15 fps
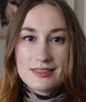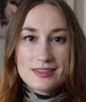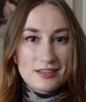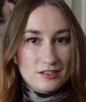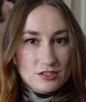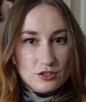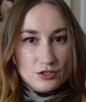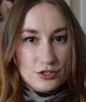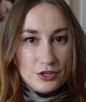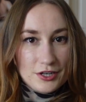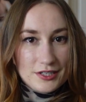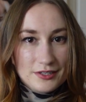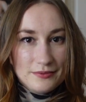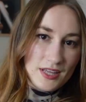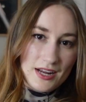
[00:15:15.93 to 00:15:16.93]
Things are
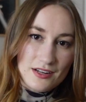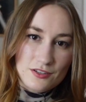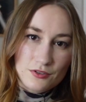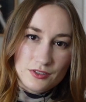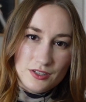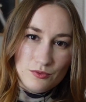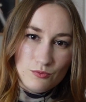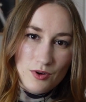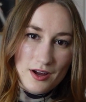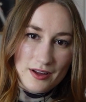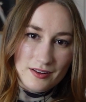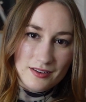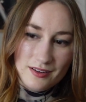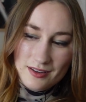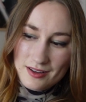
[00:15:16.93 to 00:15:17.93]
good. But that is only
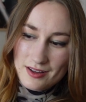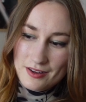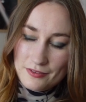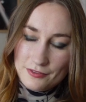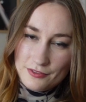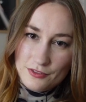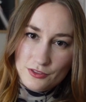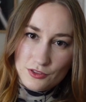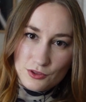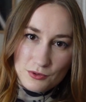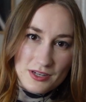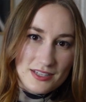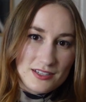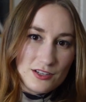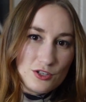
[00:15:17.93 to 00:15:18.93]
one of
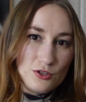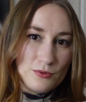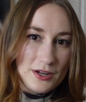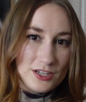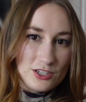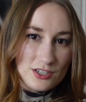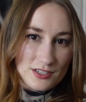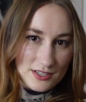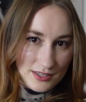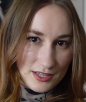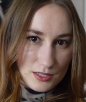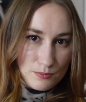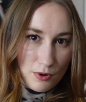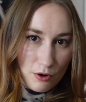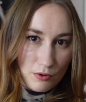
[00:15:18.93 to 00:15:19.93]
3 situations in
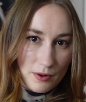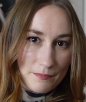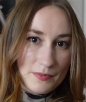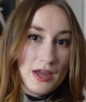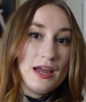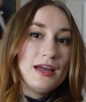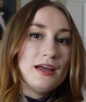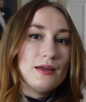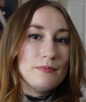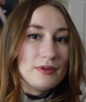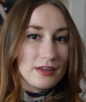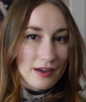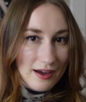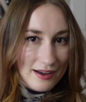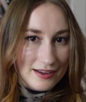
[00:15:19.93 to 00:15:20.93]
this poem,
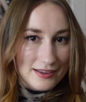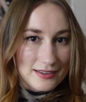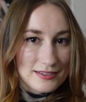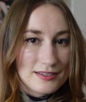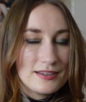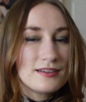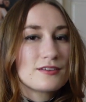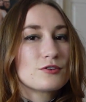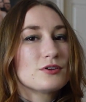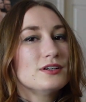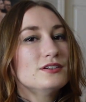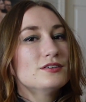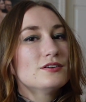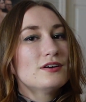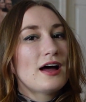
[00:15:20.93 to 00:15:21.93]
because
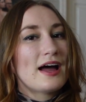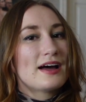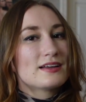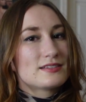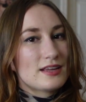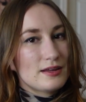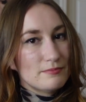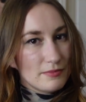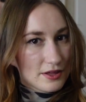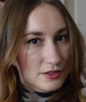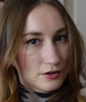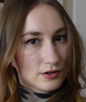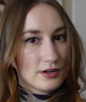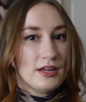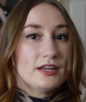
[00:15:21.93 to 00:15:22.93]
Grendel has a
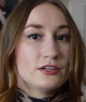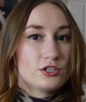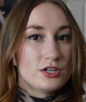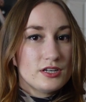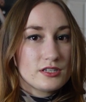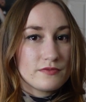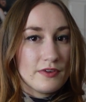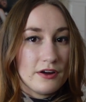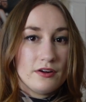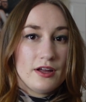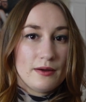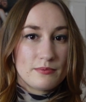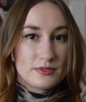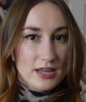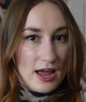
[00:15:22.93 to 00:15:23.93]
mother and she is very
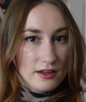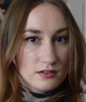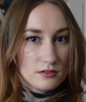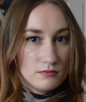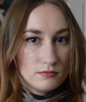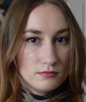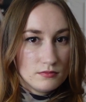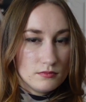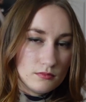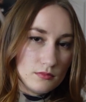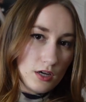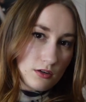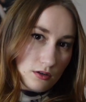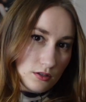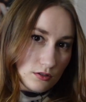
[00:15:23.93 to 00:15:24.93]
upset
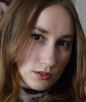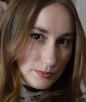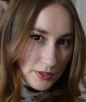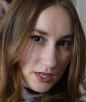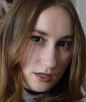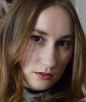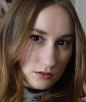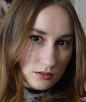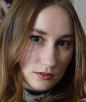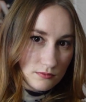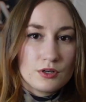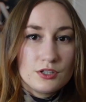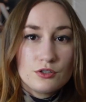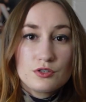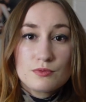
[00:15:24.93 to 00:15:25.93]
that Grendel's been killed.
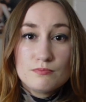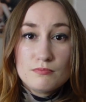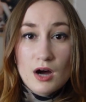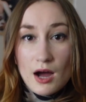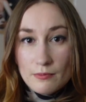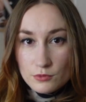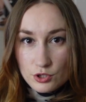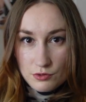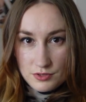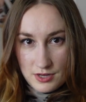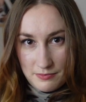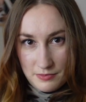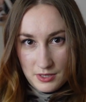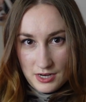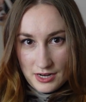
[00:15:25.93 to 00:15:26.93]
Grendel's mom shows
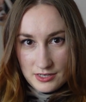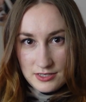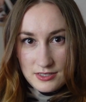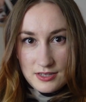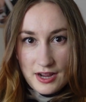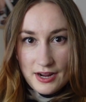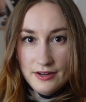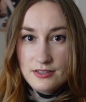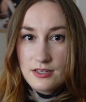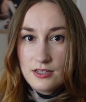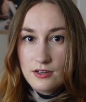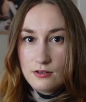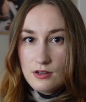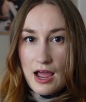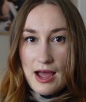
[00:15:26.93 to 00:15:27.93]
up the next night,
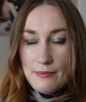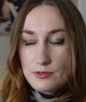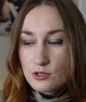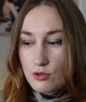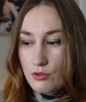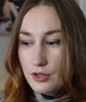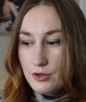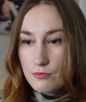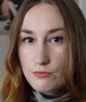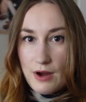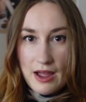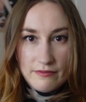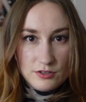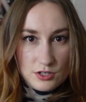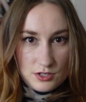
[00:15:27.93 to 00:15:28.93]
absolutely
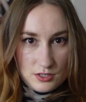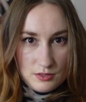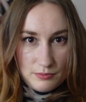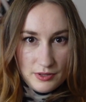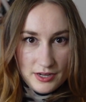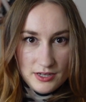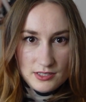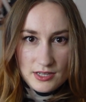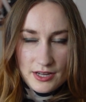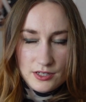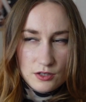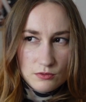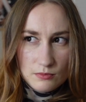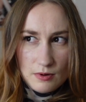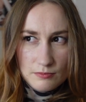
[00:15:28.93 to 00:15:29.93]
ravages the place. I
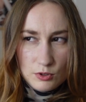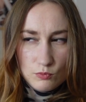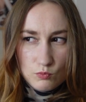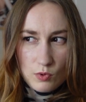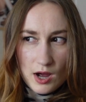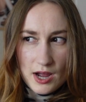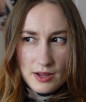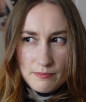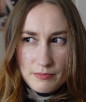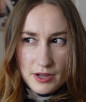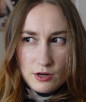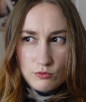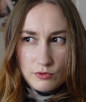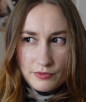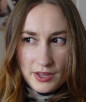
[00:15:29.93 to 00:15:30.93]
don't remember why
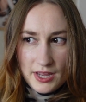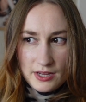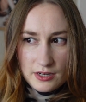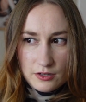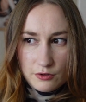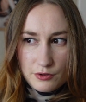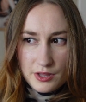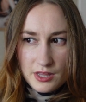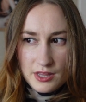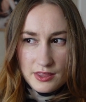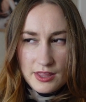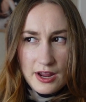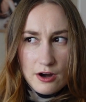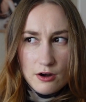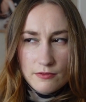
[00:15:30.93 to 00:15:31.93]
Beowulf can't kill her then
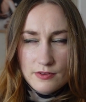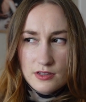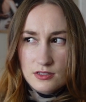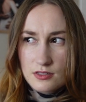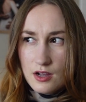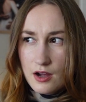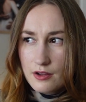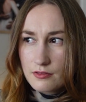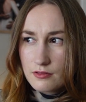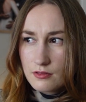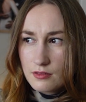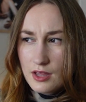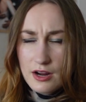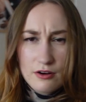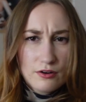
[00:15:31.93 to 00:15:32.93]
and there, if he's not
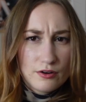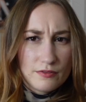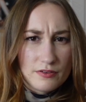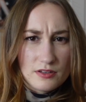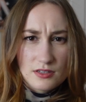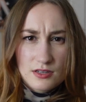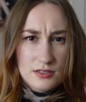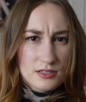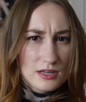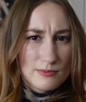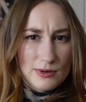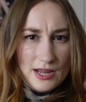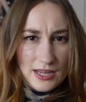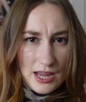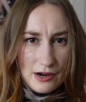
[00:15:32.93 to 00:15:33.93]
there, or if he's
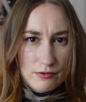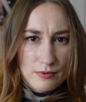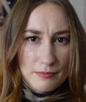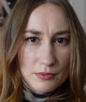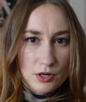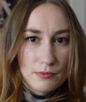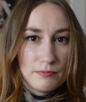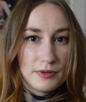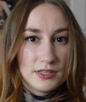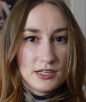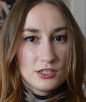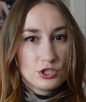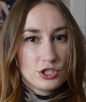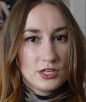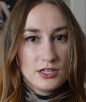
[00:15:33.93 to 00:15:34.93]
asleep, I can't remember. But
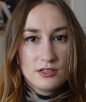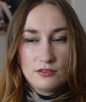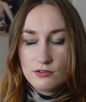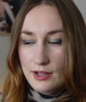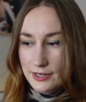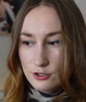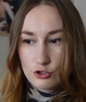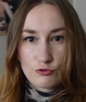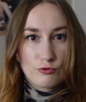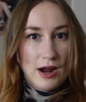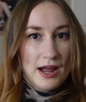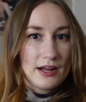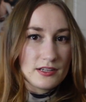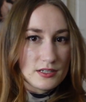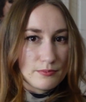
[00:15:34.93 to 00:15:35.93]
then she like
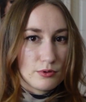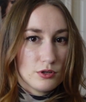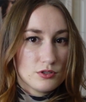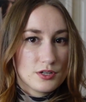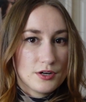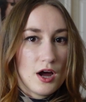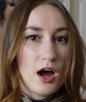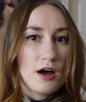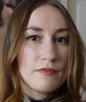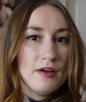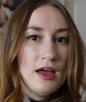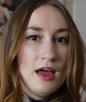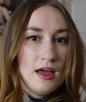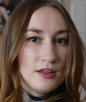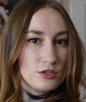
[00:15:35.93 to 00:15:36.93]
drags a person
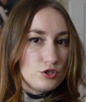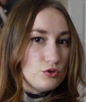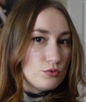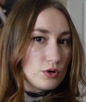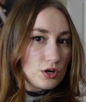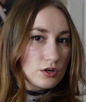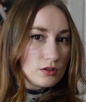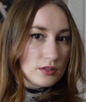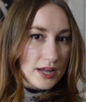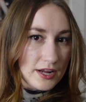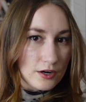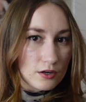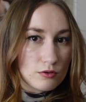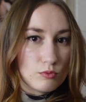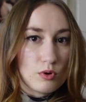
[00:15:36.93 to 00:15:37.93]
off to her
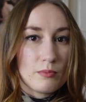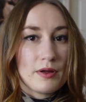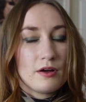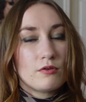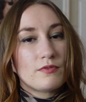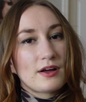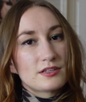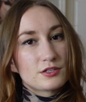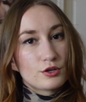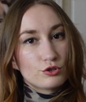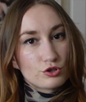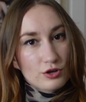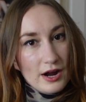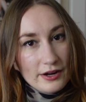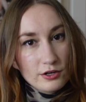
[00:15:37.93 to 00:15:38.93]
lair, where Beowulf has to go
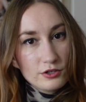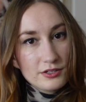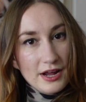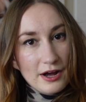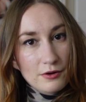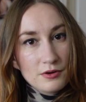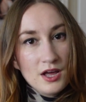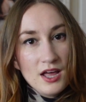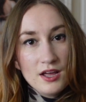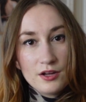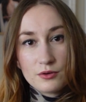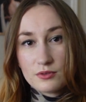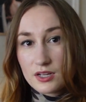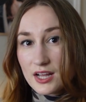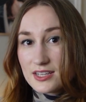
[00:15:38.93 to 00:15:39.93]
track her down,
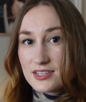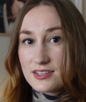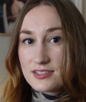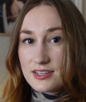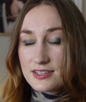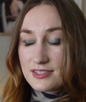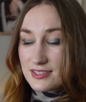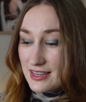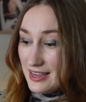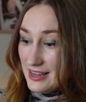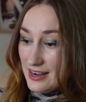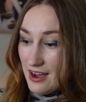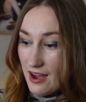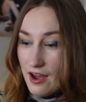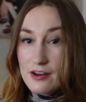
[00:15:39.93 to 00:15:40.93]
realizes it's
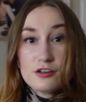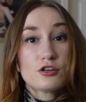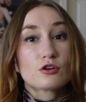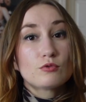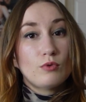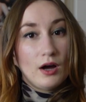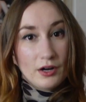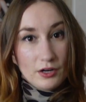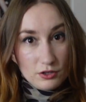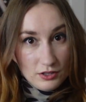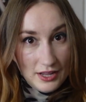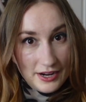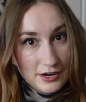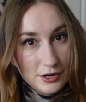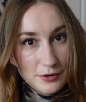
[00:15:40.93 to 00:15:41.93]
an underwater
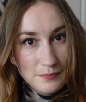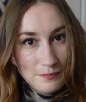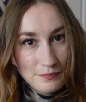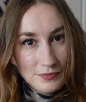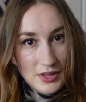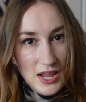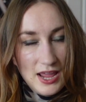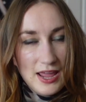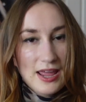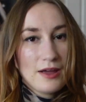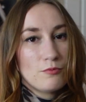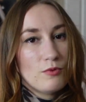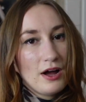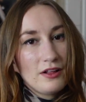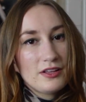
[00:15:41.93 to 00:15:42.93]
lair,
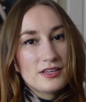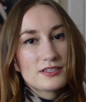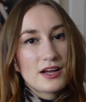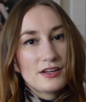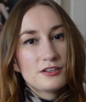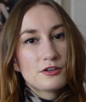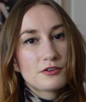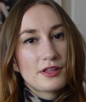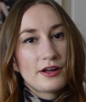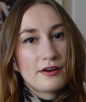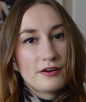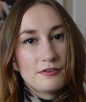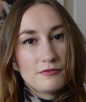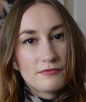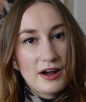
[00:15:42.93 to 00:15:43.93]
and while he's under there
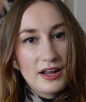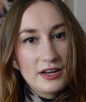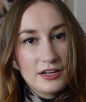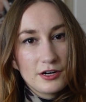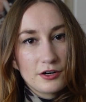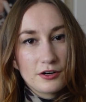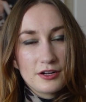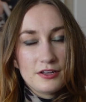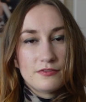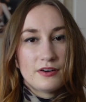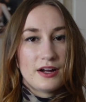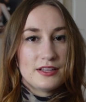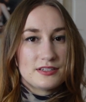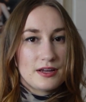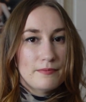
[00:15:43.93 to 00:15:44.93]
and fighting her, he
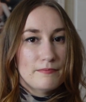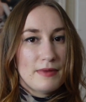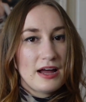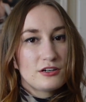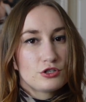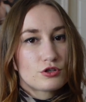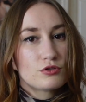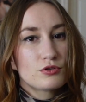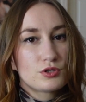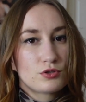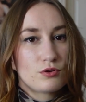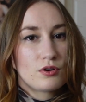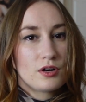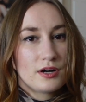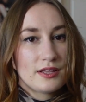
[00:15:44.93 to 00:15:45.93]
finds a magical
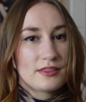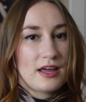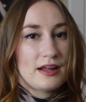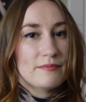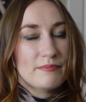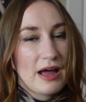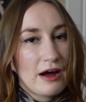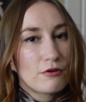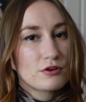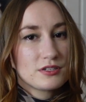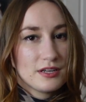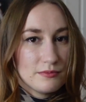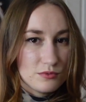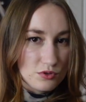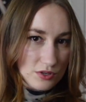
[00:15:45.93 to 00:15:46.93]
sword that
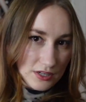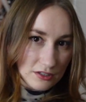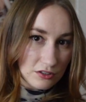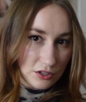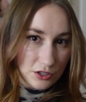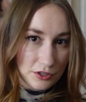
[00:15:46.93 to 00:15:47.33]
empowers him to kill